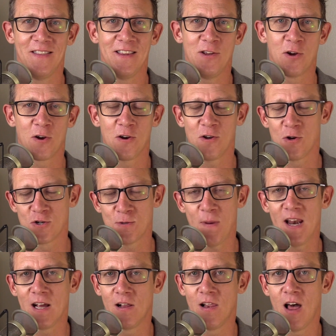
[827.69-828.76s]
you're
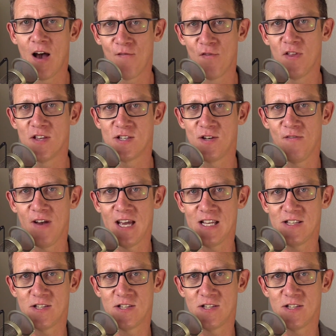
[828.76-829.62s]
spending a lot for this device,